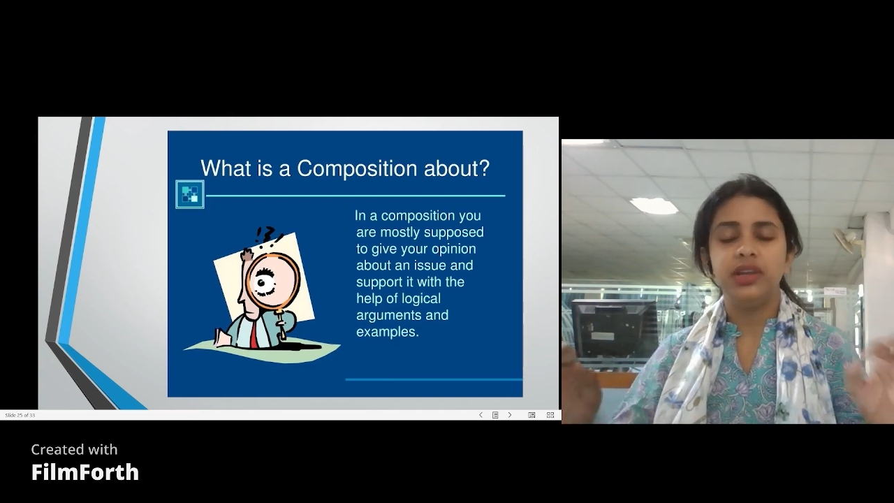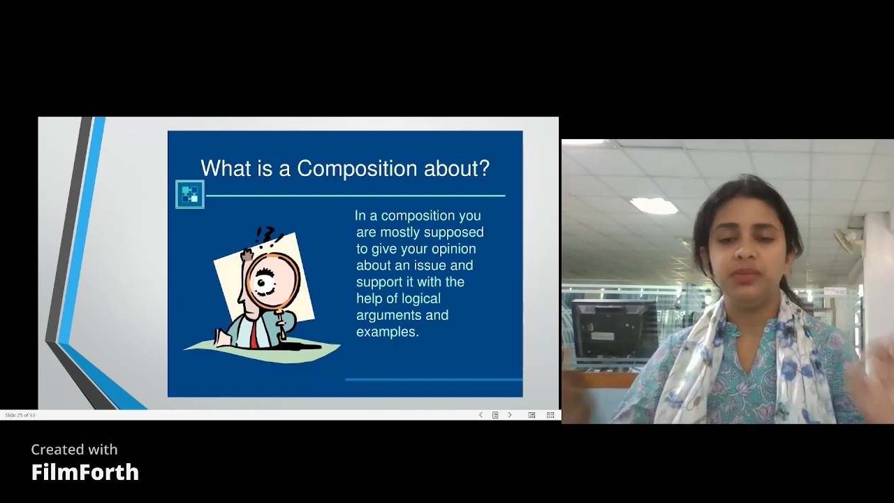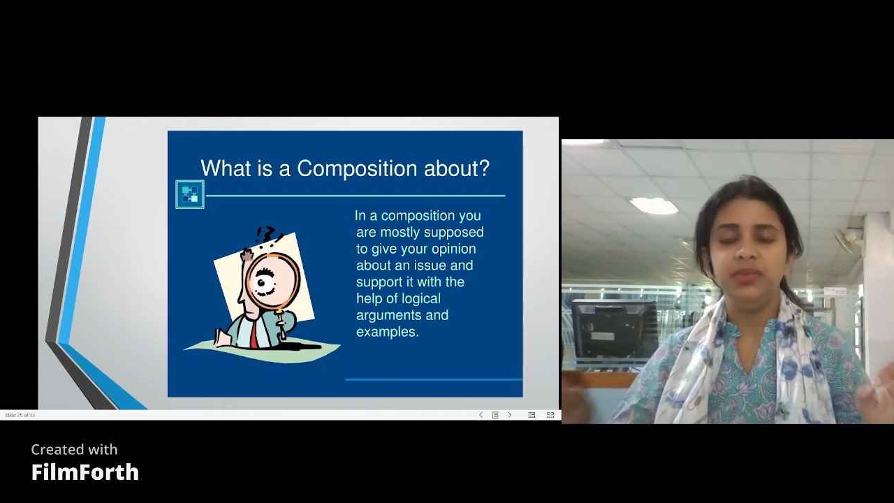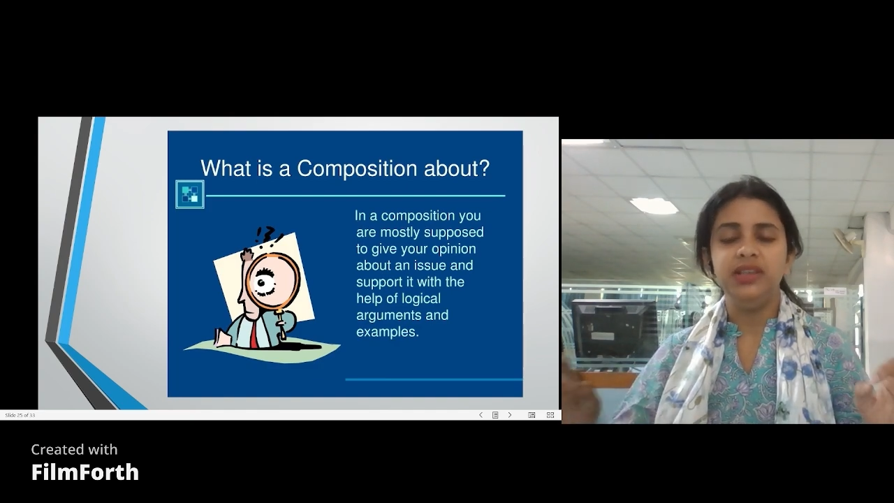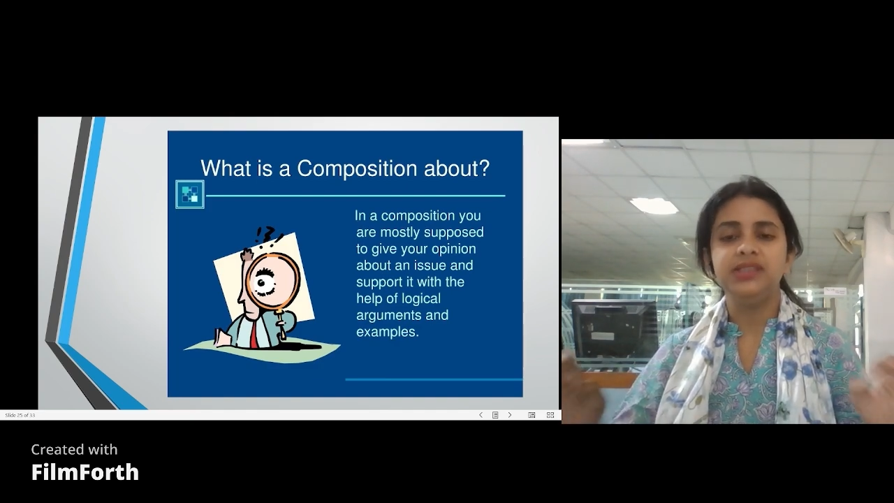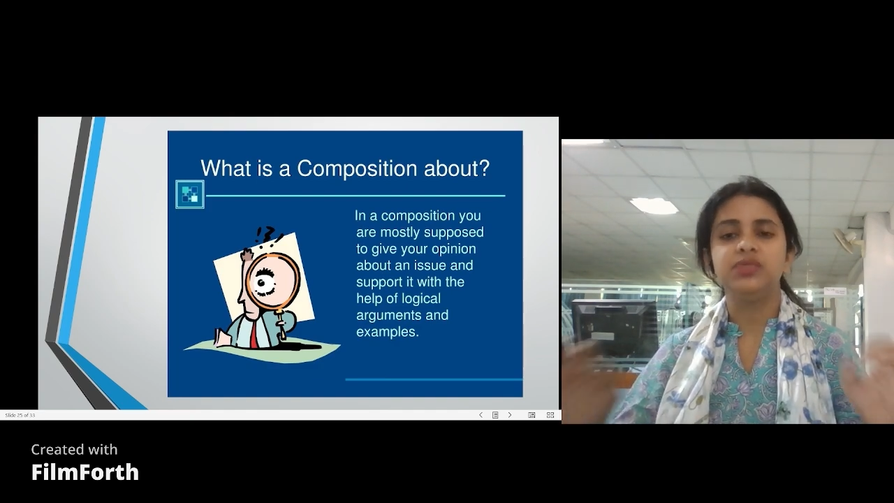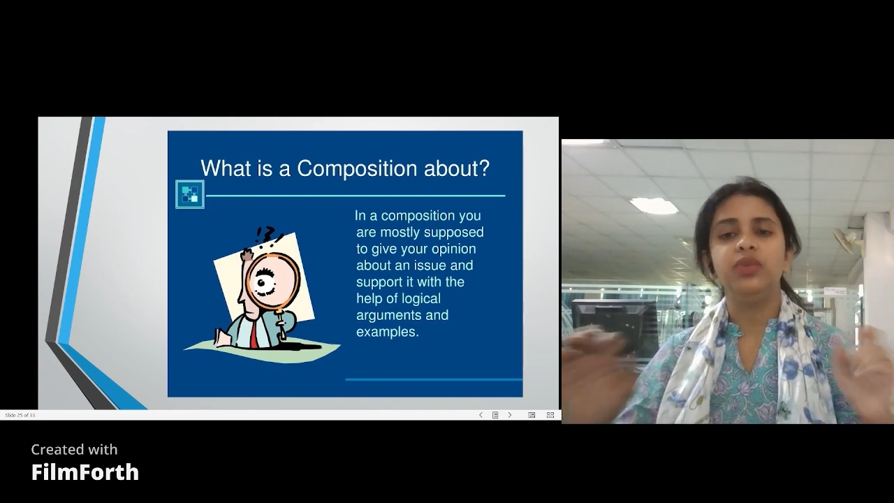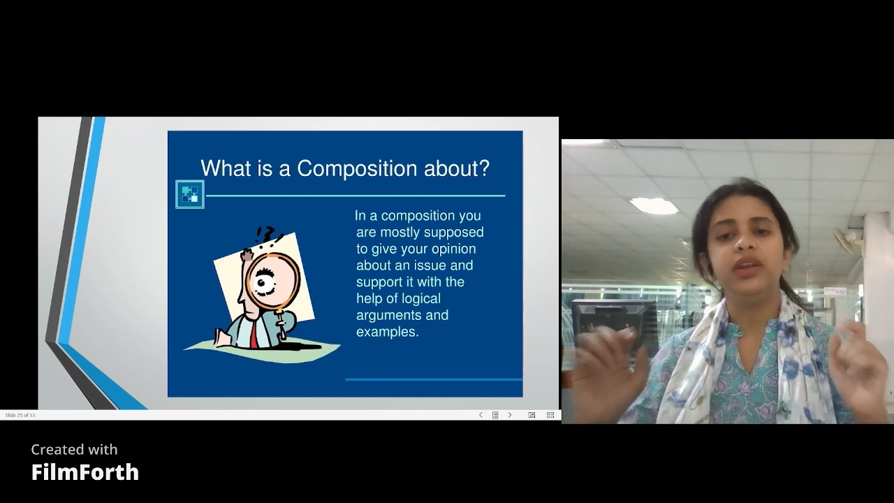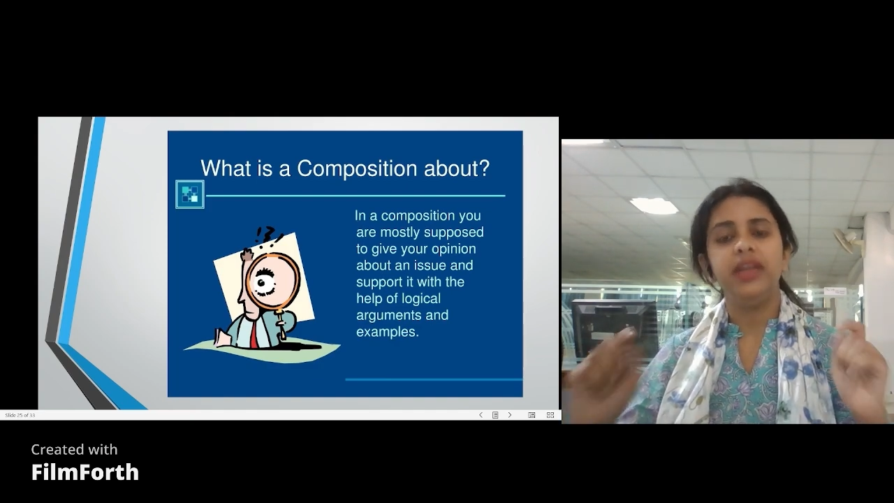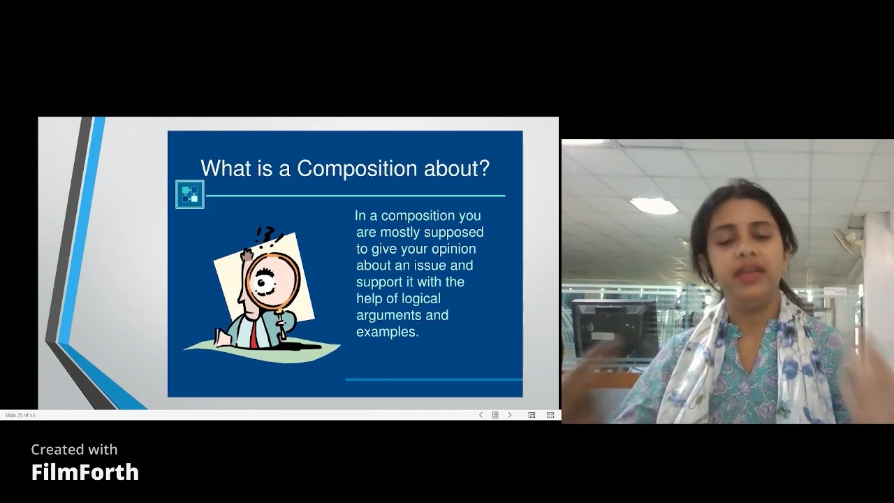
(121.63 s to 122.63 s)
it means
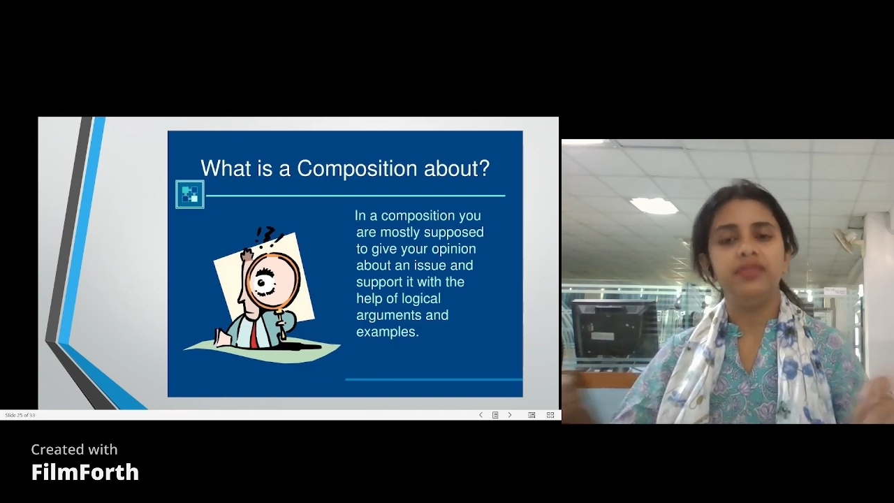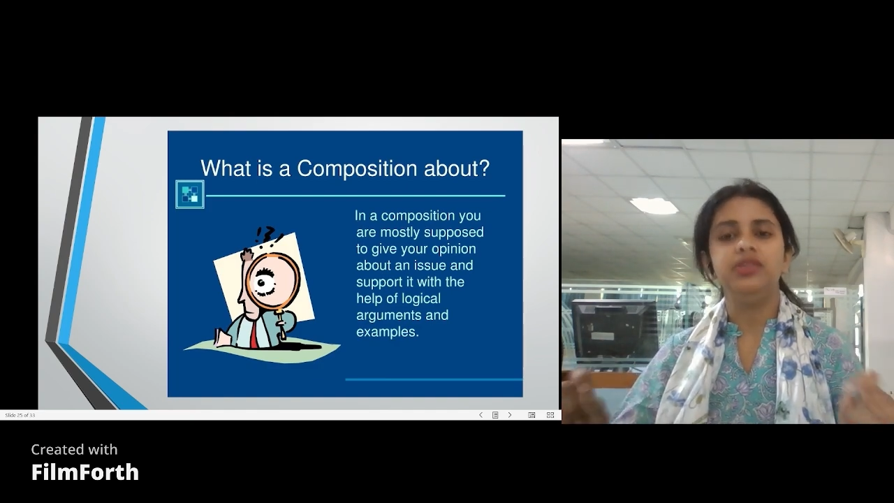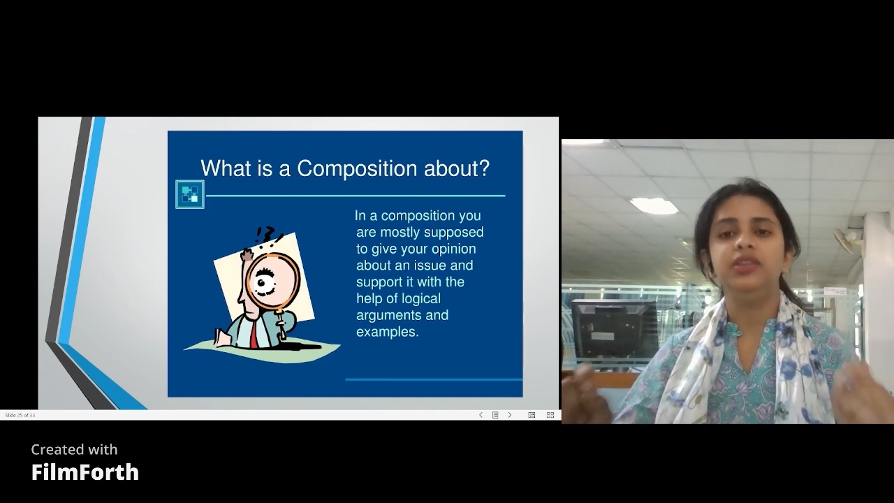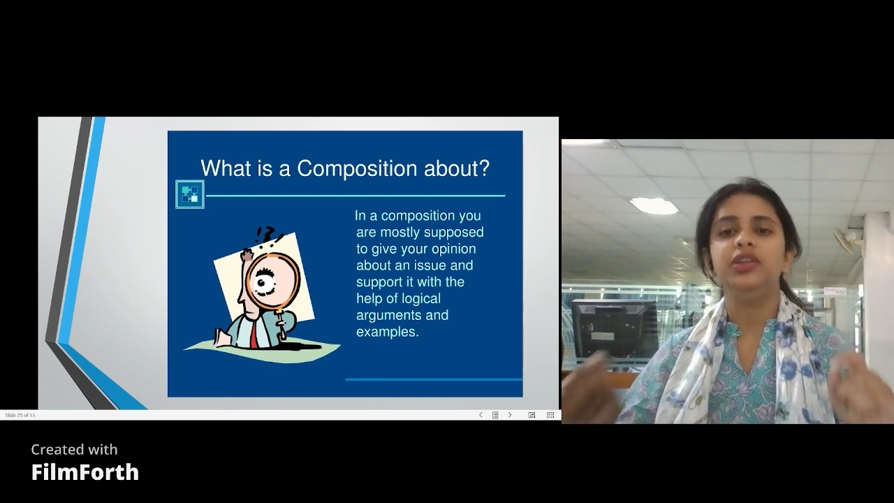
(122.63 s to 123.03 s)
whatever